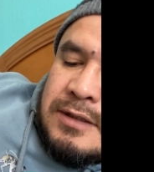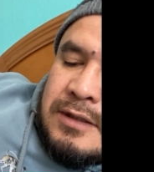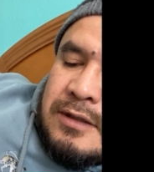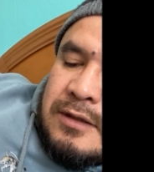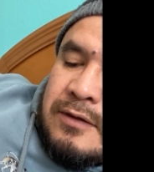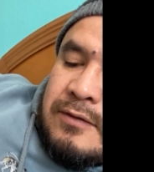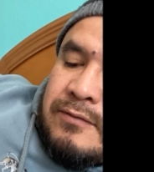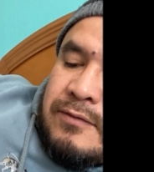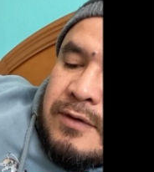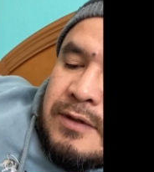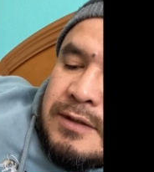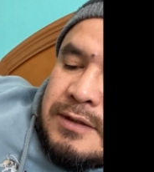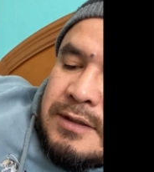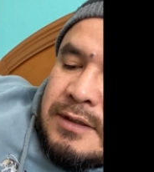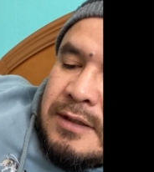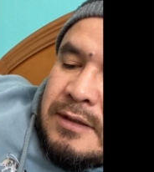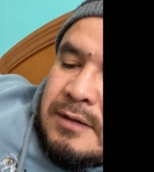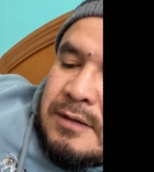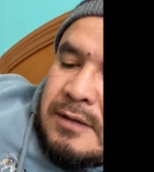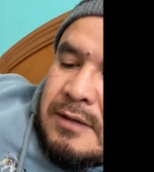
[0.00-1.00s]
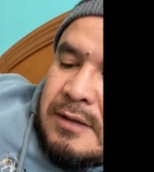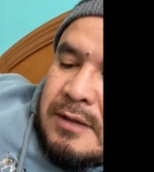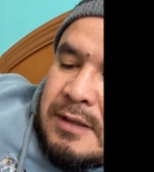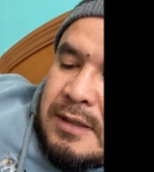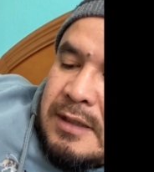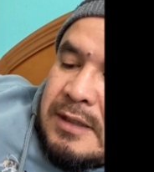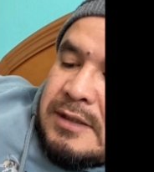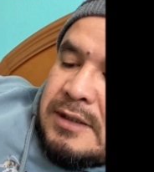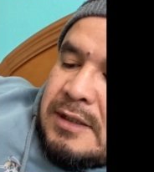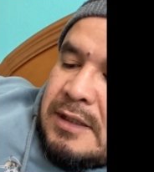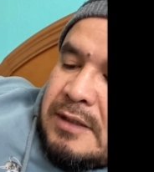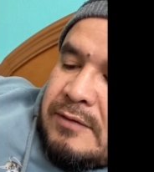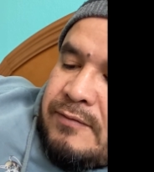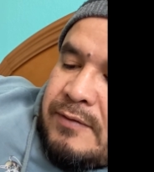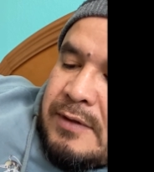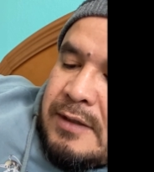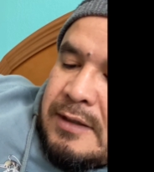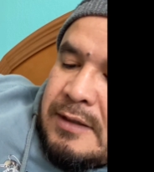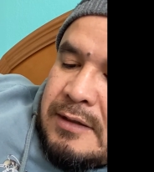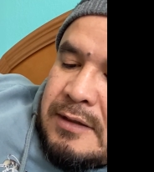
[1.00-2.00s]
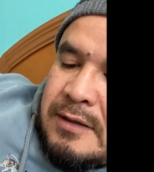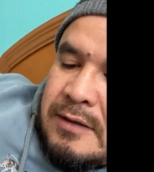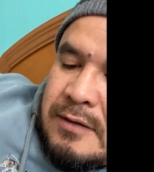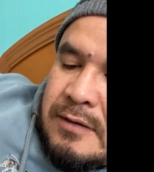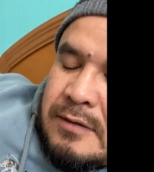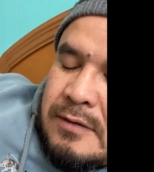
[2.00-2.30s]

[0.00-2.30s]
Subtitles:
in the universe, it's infinite.